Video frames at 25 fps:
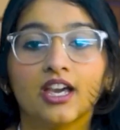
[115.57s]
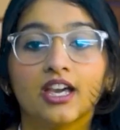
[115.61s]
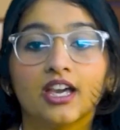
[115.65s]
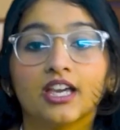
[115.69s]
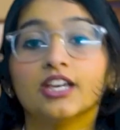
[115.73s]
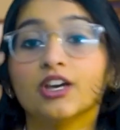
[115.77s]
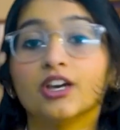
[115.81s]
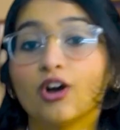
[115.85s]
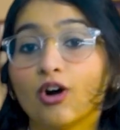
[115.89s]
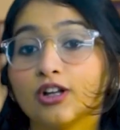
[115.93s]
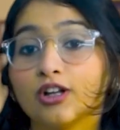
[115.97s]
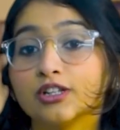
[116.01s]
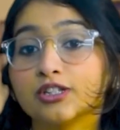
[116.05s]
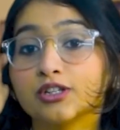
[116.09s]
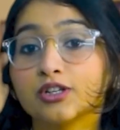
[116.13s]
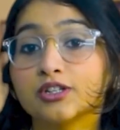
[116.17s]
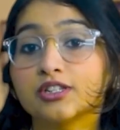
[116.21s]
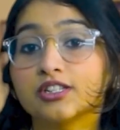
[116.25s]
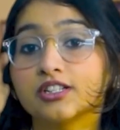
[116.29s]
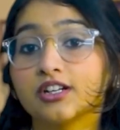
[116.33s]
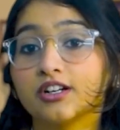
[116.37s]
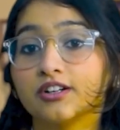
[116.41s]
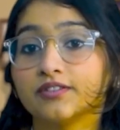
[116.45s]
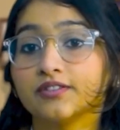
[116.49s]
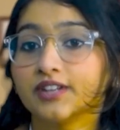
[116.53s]
He also
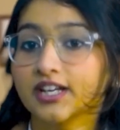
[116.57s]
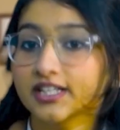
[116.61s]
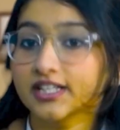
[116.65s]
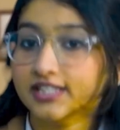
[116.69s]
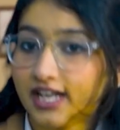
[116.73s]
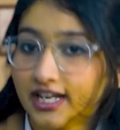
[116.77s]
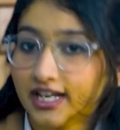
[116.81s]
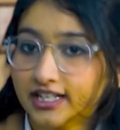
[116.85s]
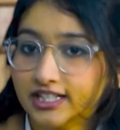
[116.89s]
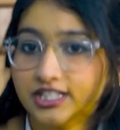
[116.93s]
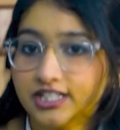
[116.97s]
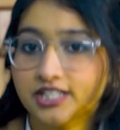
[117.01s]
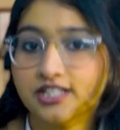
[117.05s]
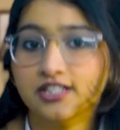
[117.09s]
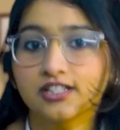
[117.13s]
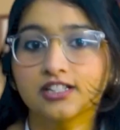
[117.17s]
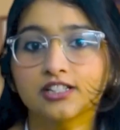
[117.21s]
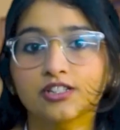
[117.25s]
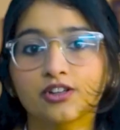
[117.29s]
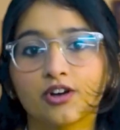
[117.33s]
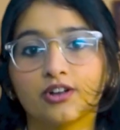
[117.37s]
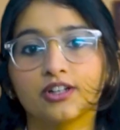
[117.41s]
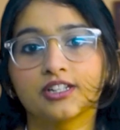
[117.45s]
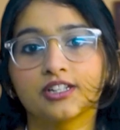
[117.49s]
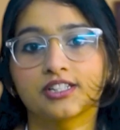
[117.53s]
served as additional
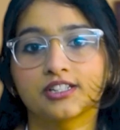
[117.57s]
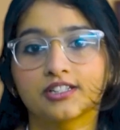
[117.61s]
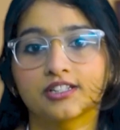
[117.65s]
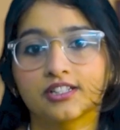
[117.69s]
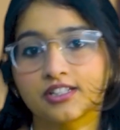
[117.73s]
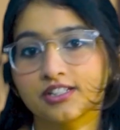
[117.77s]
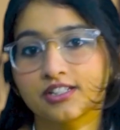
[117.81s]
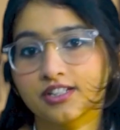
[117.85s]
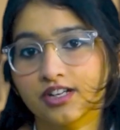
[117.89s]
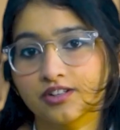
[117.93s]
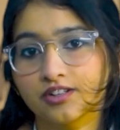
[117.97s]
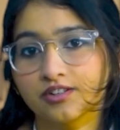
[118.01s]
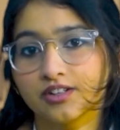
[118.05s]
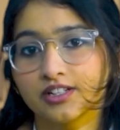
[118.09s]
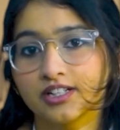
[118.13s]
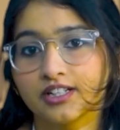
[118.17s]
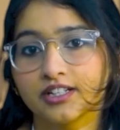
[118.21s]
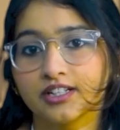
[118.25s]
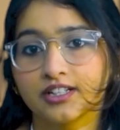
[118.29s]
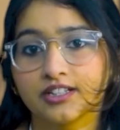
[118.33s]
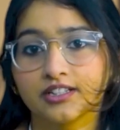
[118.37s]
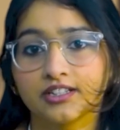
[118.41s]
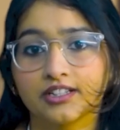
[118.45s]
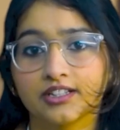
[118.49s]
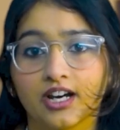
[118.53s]
Solicitor General
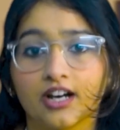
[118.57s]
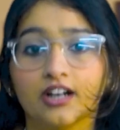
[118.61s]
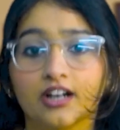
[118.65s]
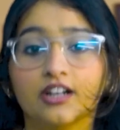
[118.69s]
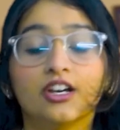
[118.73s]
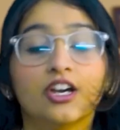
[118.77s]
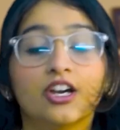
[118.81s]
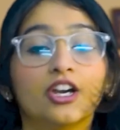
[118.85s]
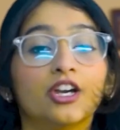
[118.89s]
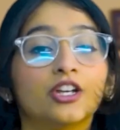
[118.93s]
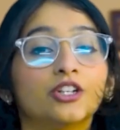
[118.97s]
in India